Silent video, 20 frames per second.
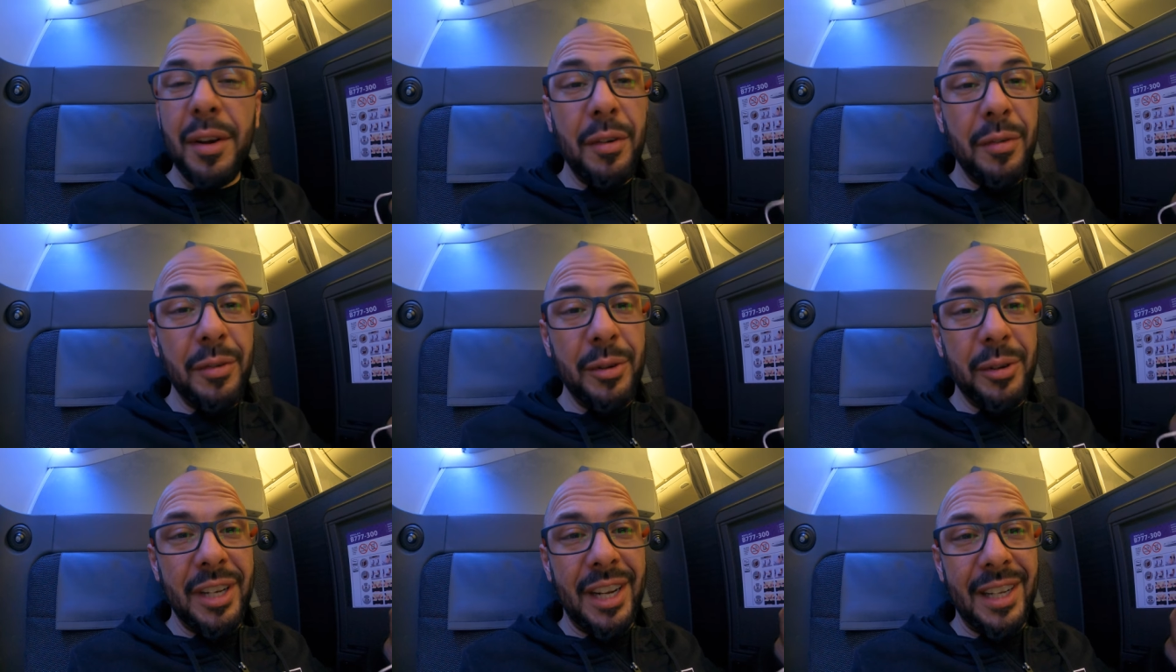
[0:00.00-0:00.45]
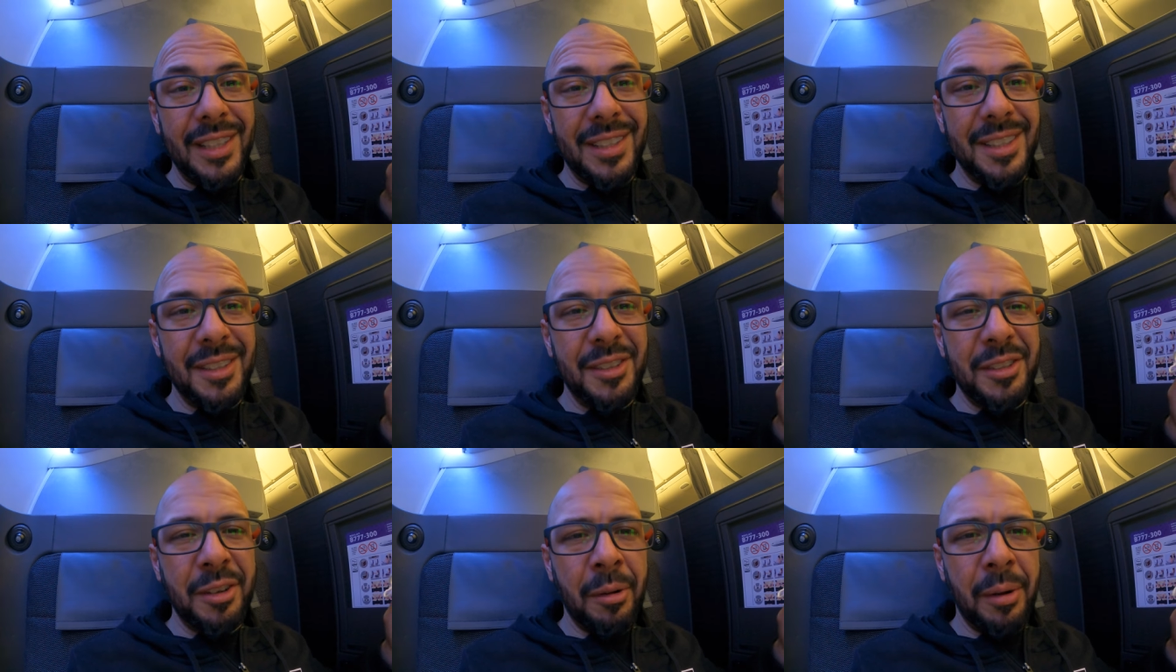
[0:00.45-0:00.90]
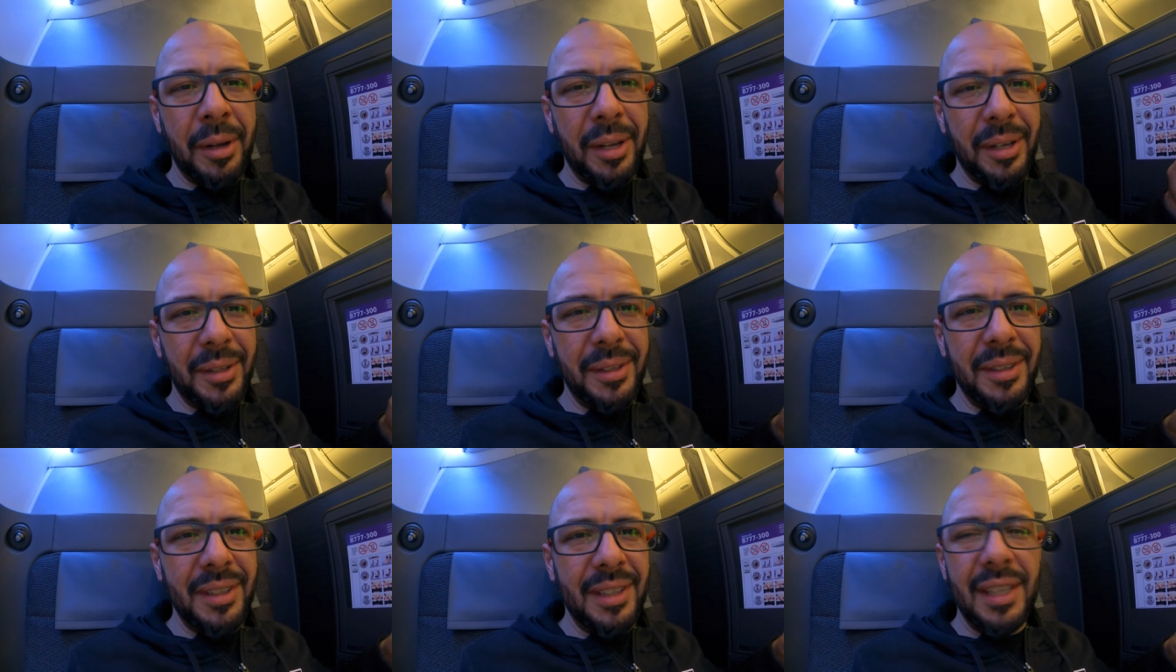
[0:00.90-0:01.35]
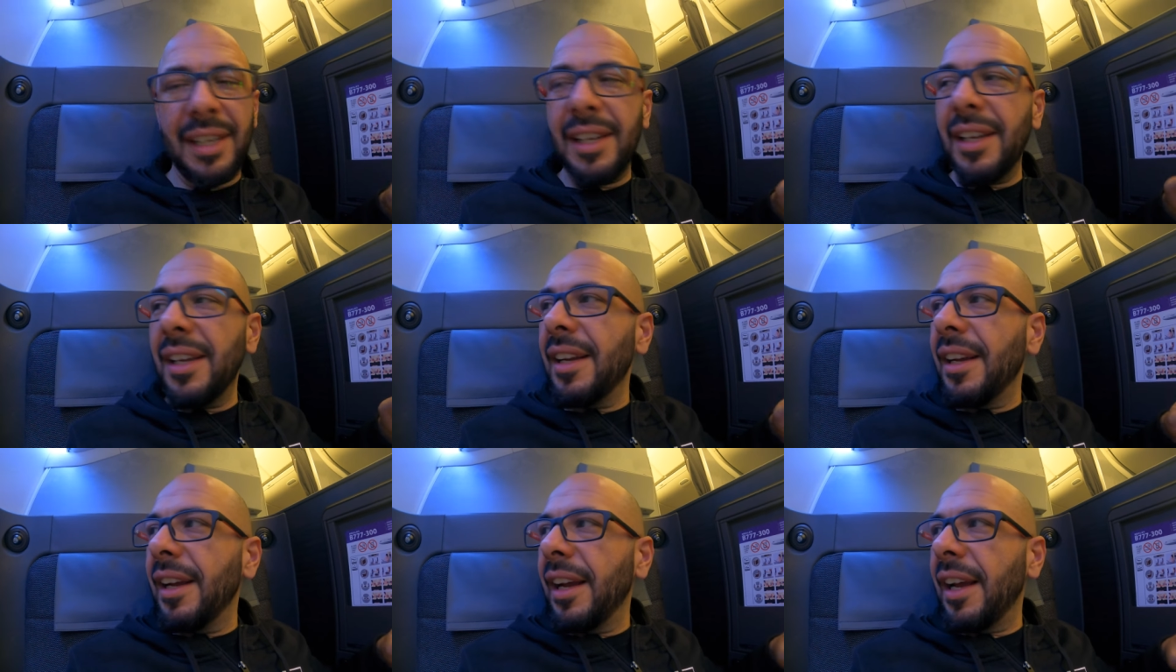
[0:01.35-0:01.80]
A few nights in Tokyo
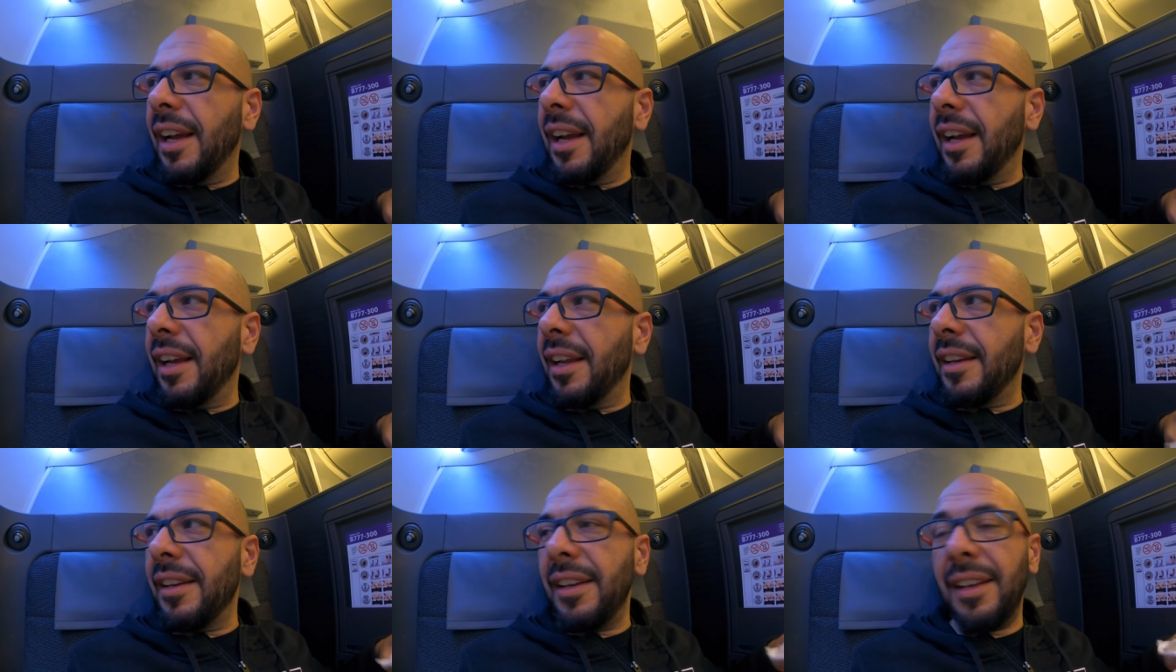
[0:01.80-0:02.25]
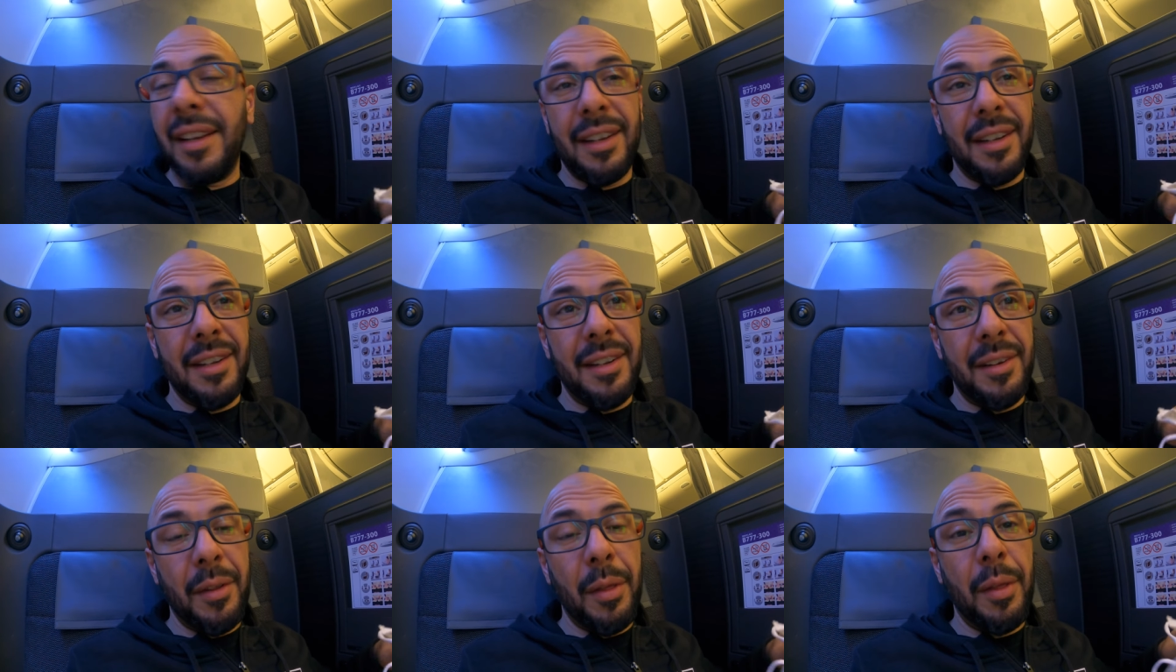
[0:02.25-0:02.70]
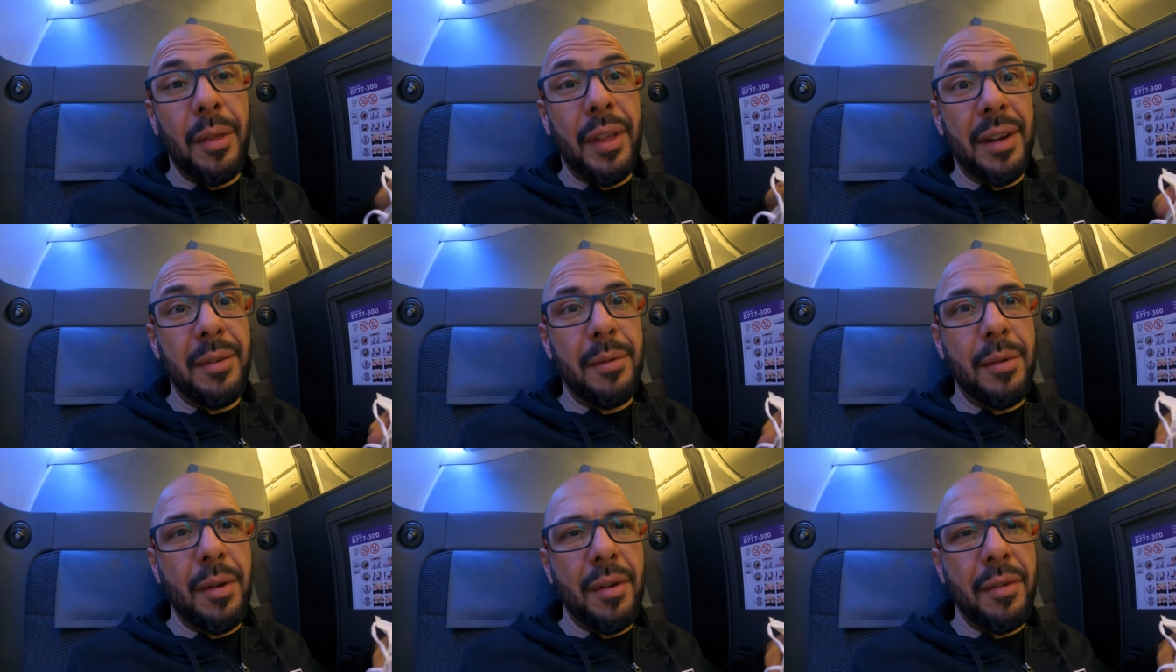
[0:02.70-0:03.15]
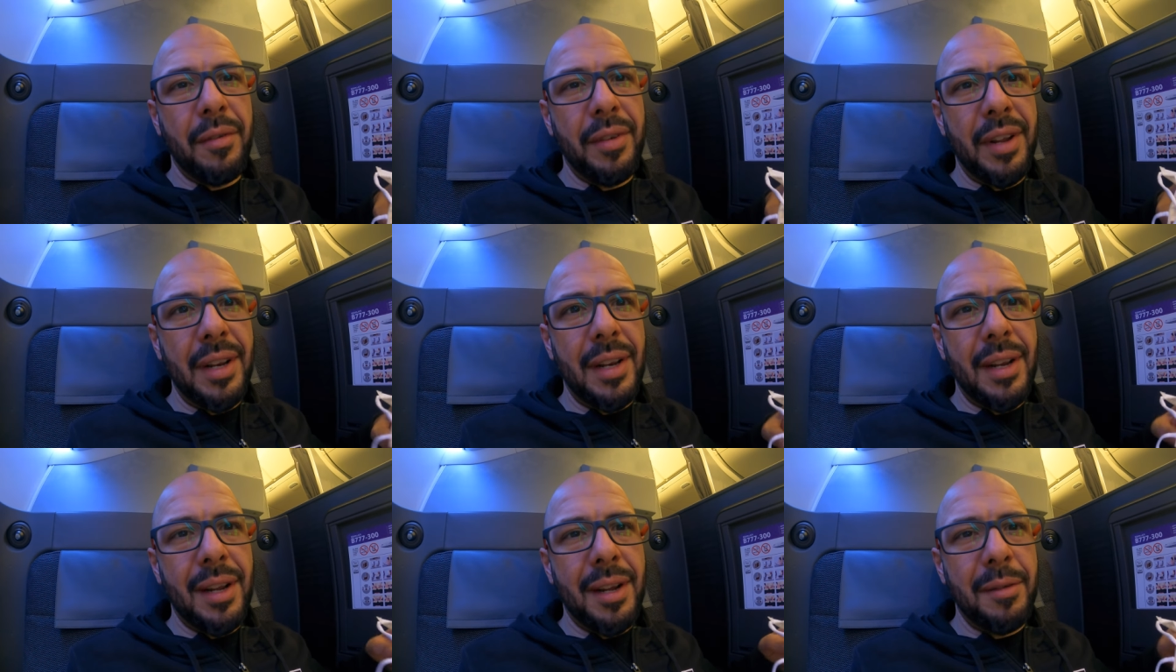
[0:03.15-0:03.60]
and yeah, then
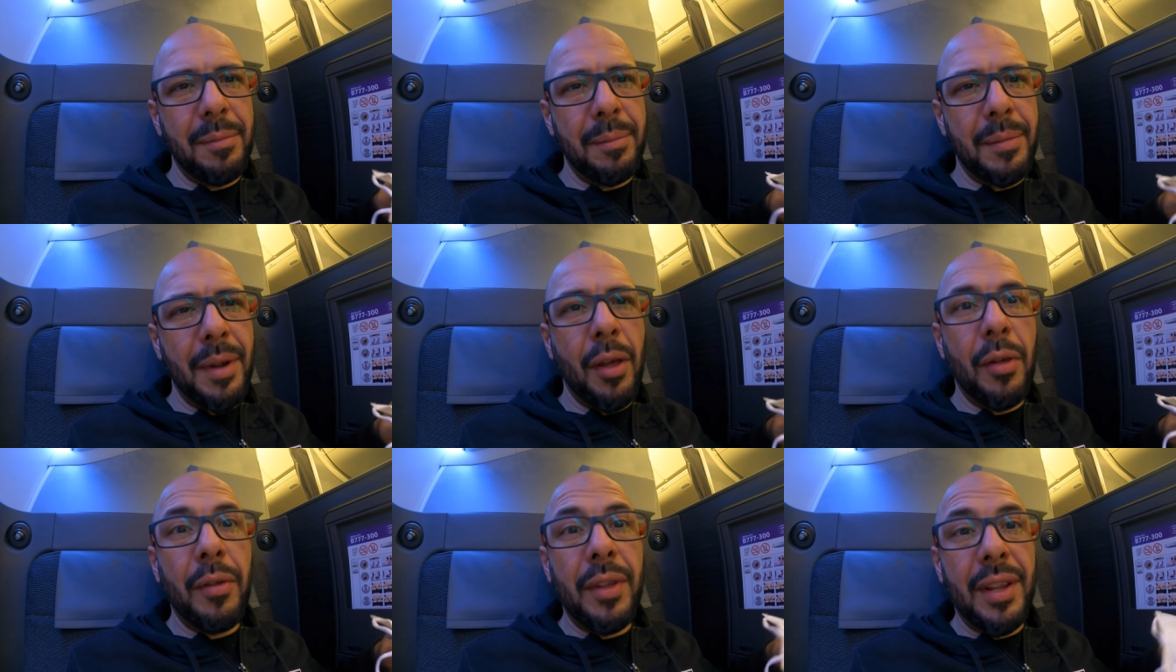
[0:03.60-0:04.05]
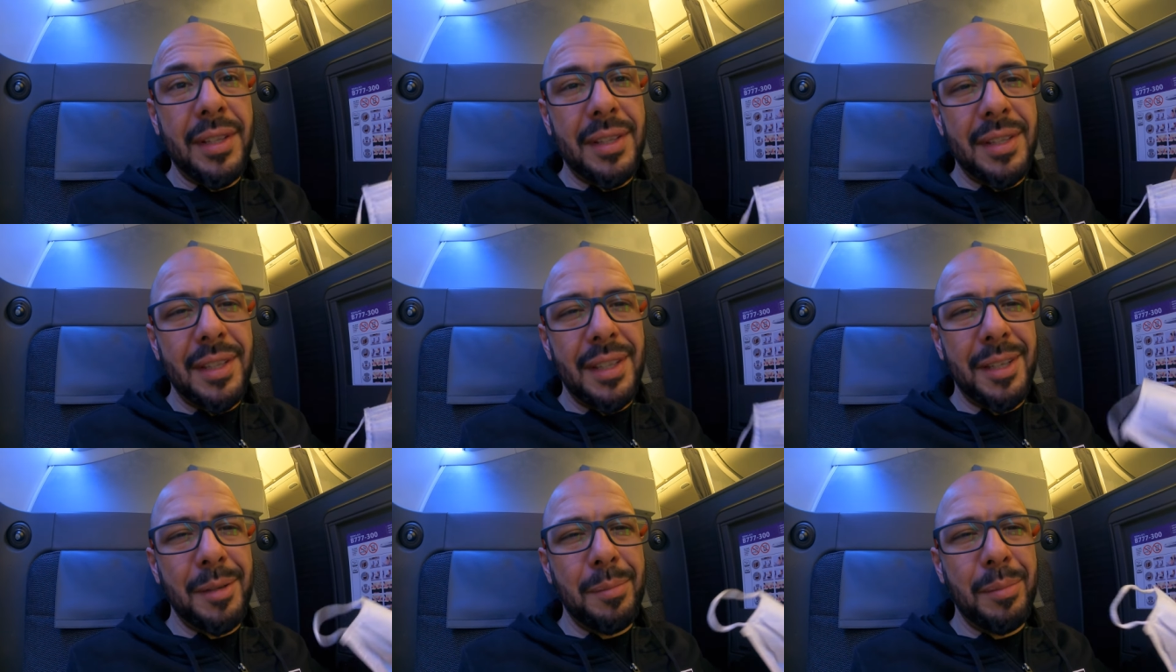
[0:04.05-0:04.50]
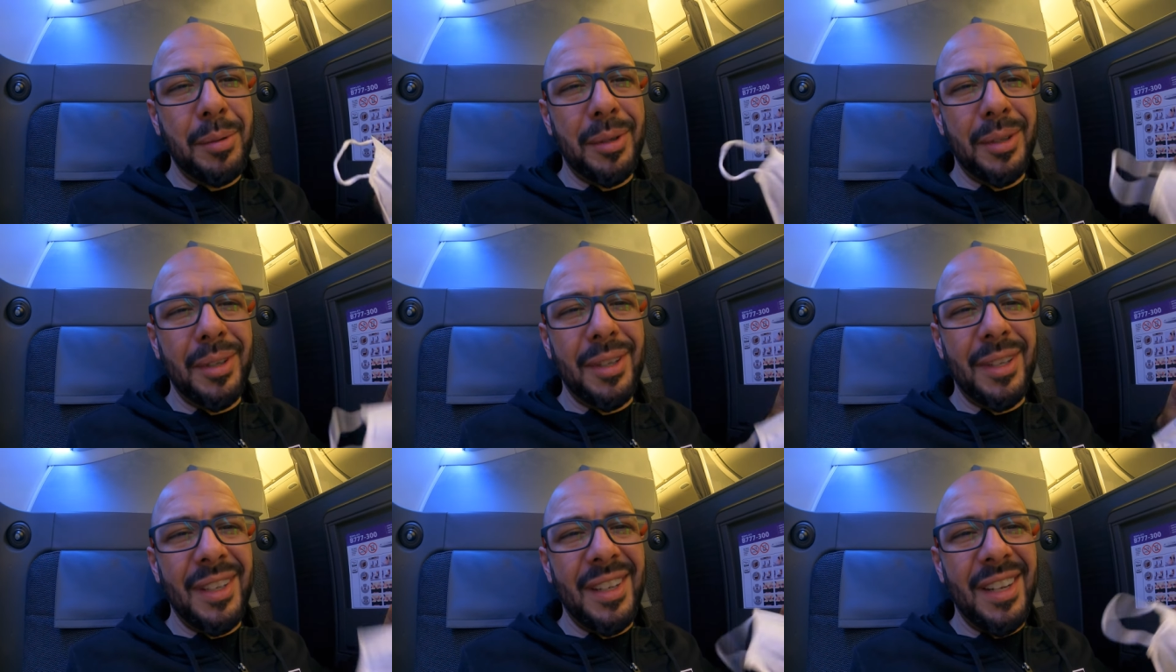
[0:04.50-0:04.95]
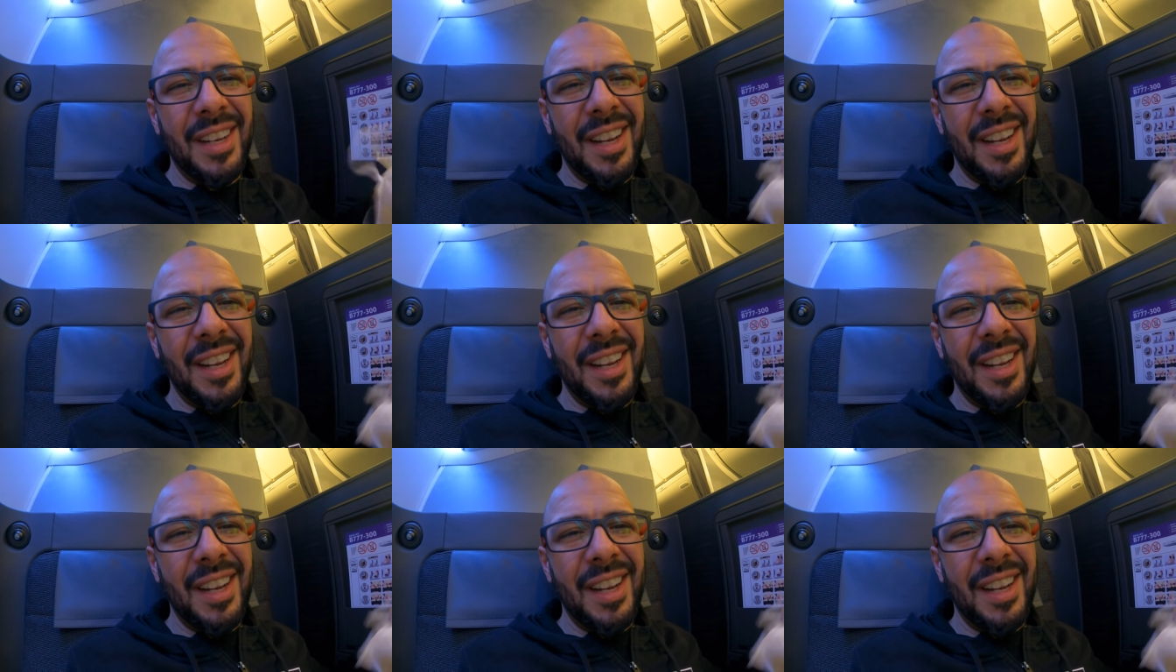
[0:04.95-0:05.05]
Vietnam, then Singapore,